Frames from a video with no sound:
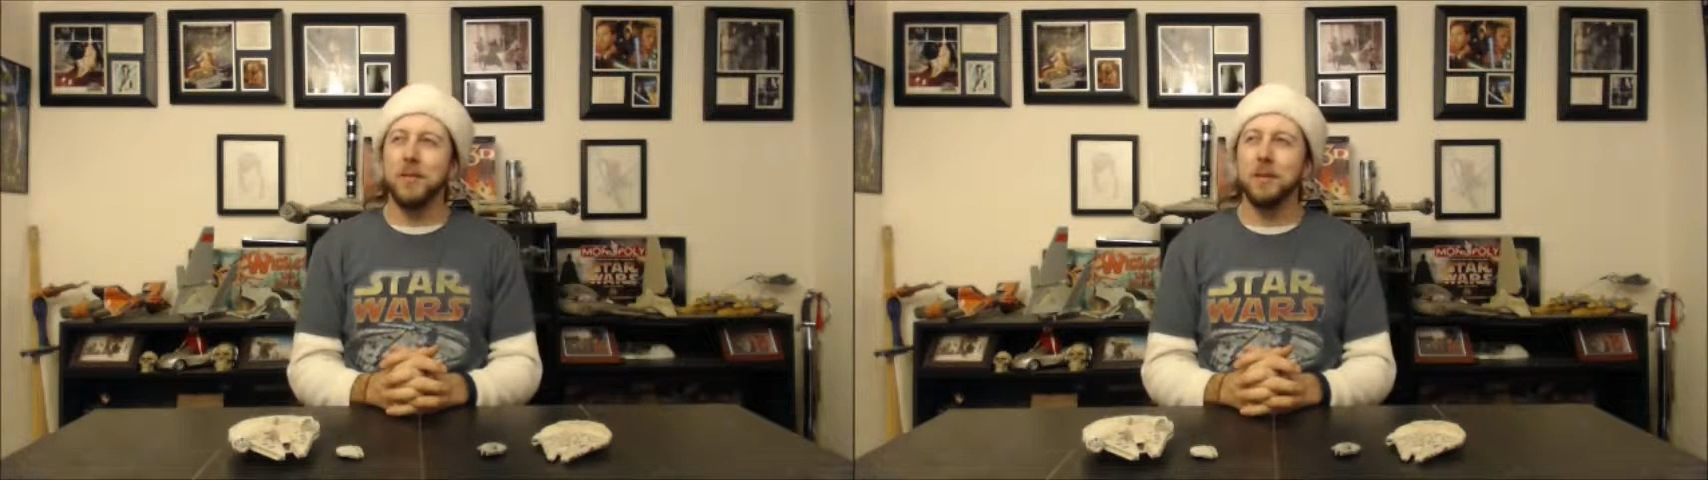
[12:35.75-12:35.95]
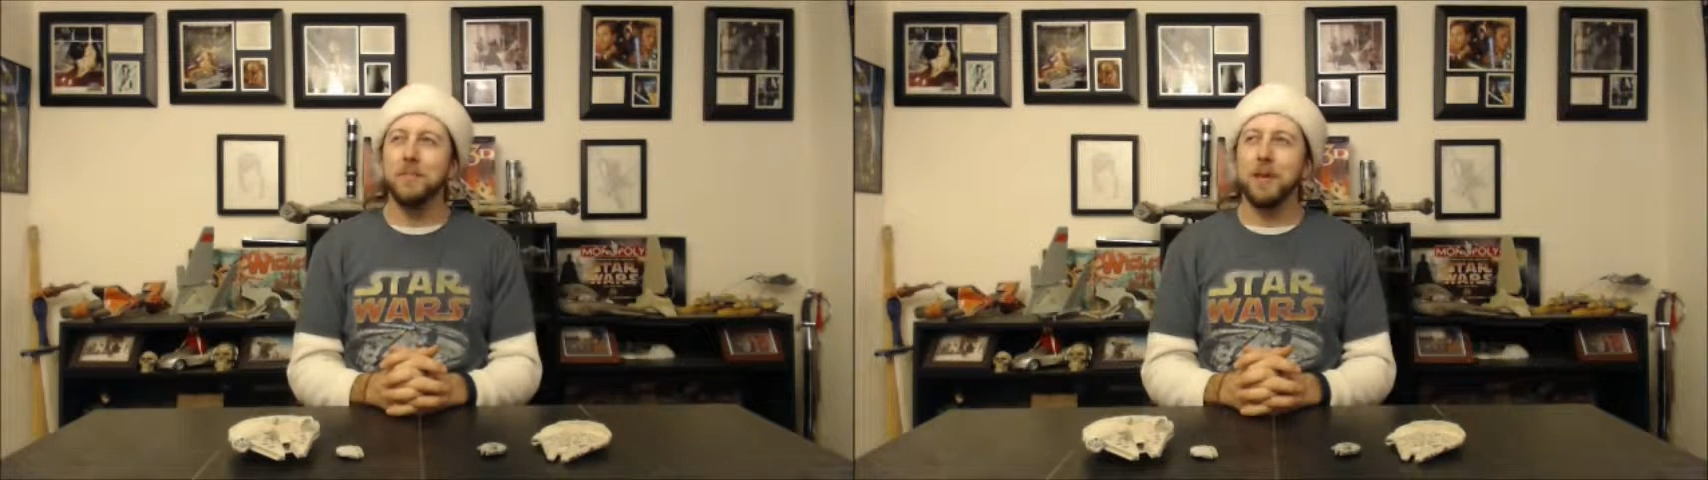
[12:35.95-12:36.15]

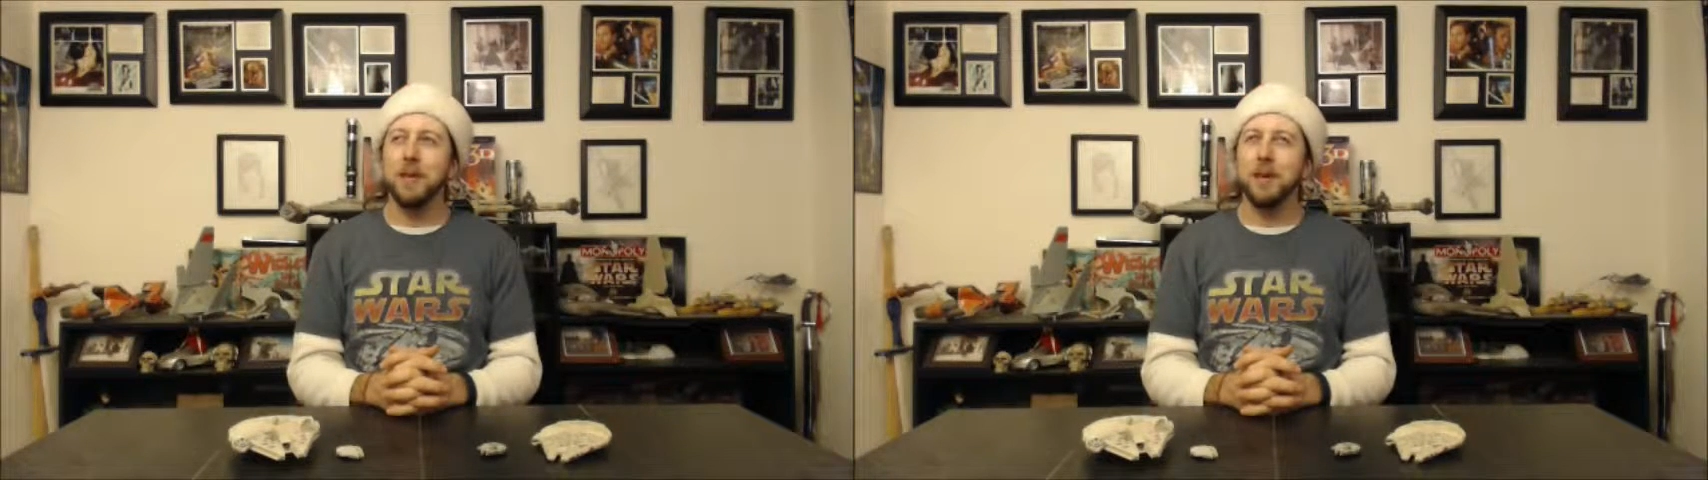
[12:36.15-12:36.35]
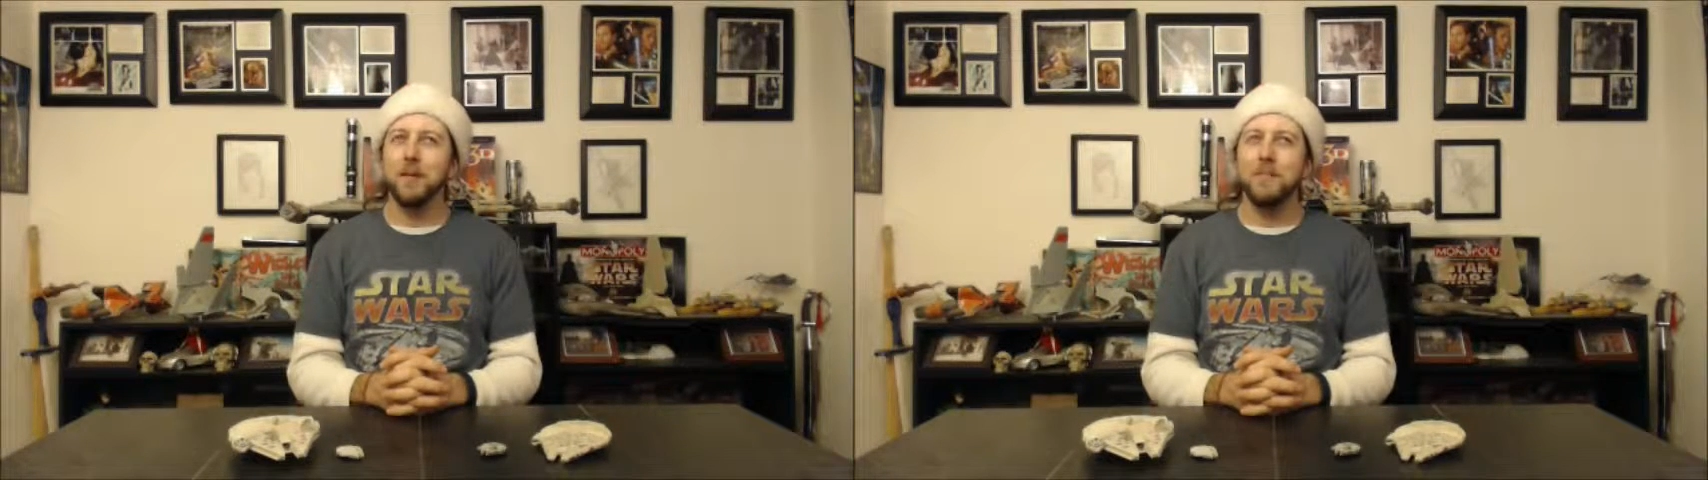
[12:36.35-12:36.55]
would he
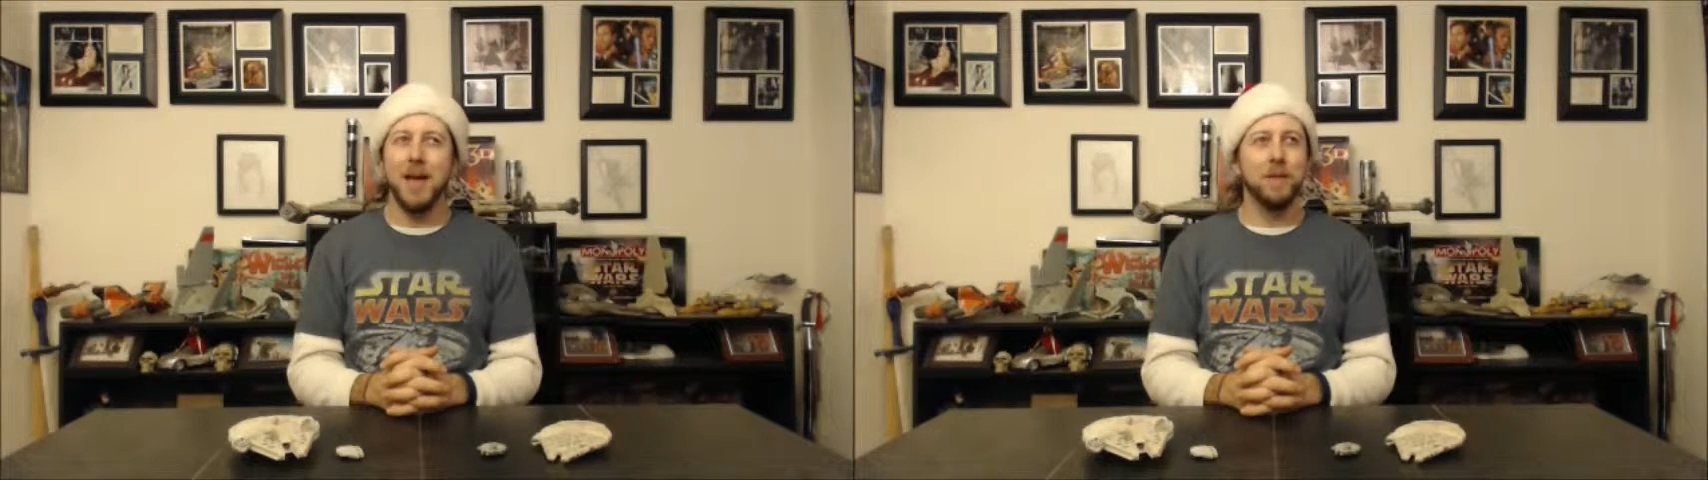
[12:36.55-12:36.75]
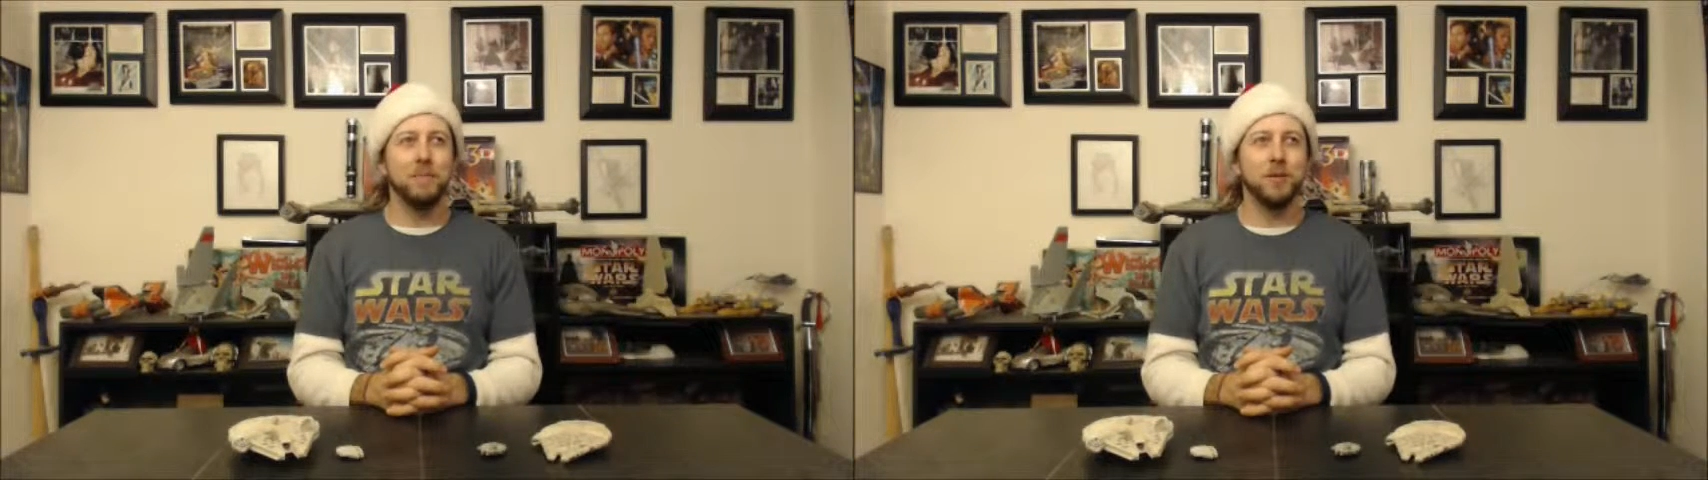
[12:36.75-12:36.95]
make a
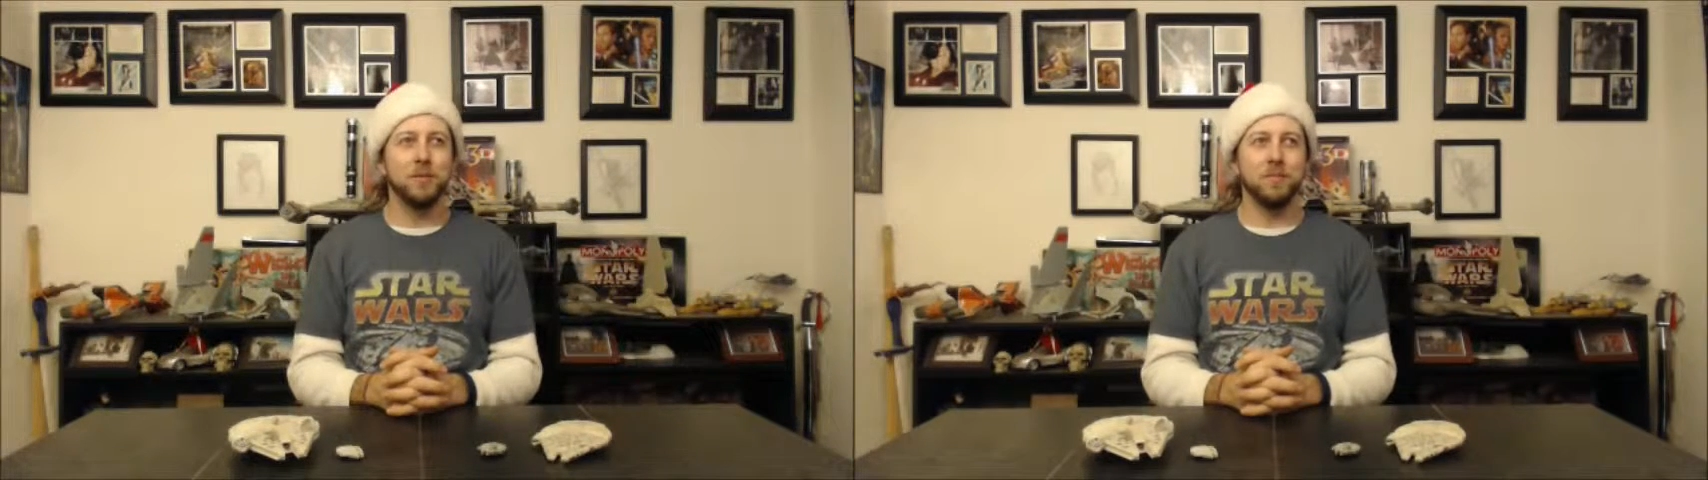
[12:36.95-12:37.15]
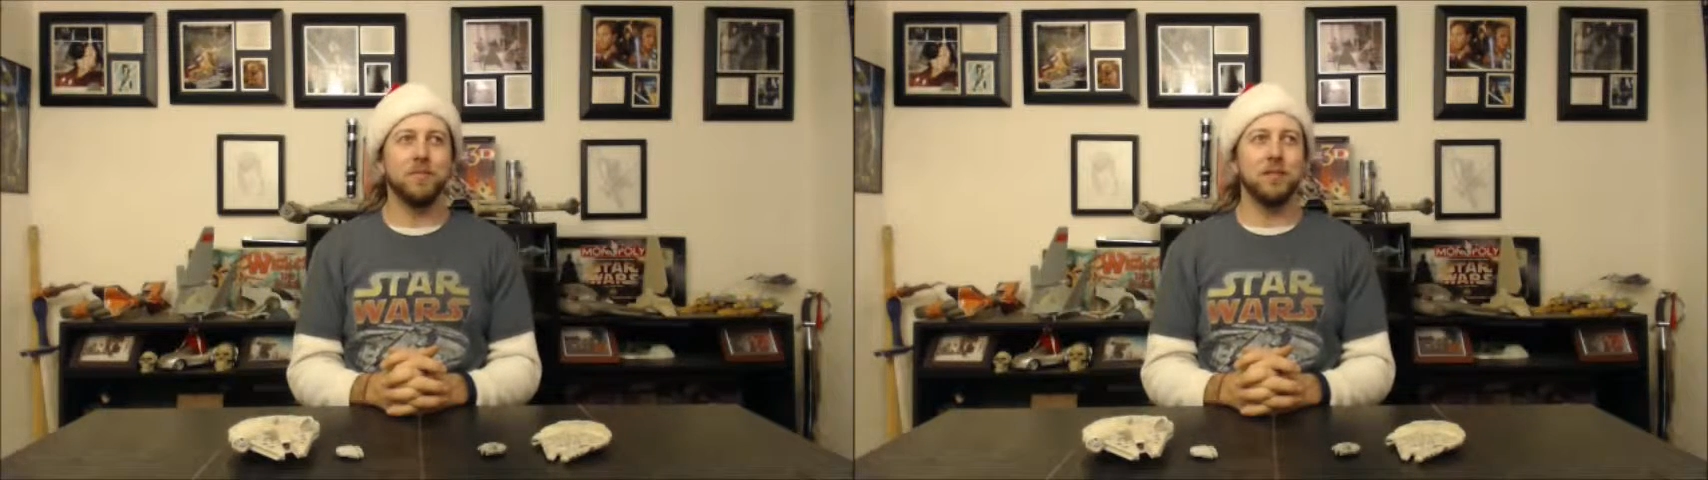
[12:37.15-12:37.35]
map to
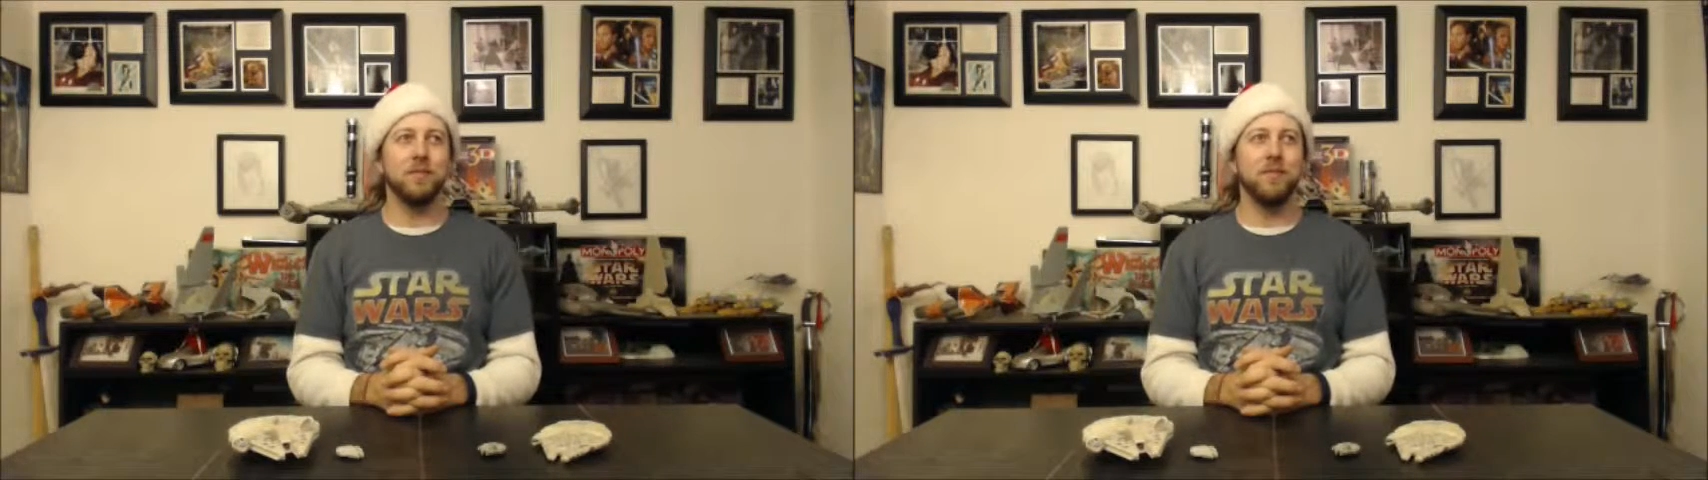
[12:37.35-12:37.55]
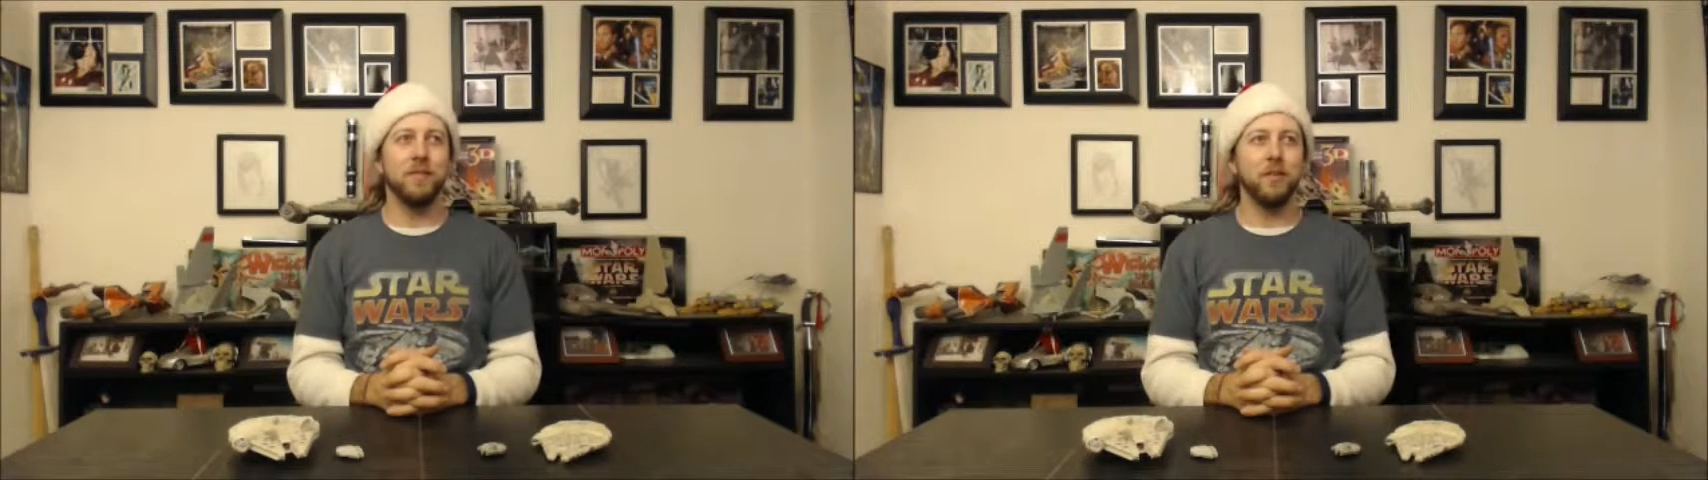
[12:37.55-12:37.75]

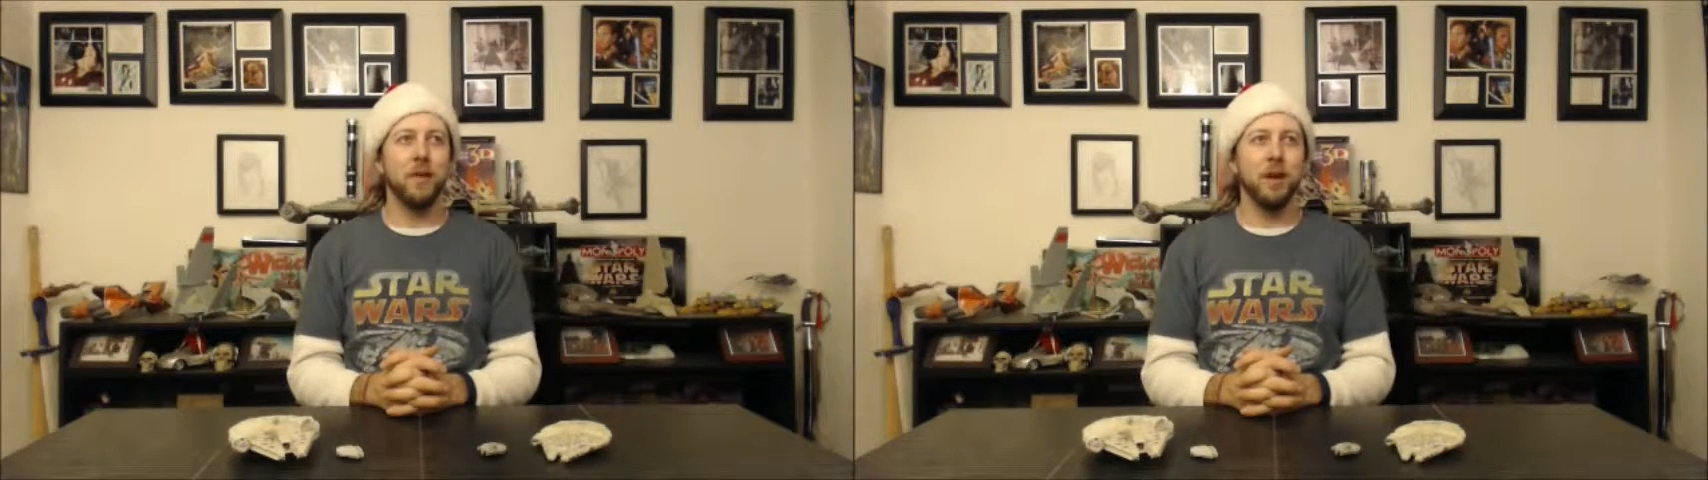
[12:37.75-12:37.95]
himself? Like,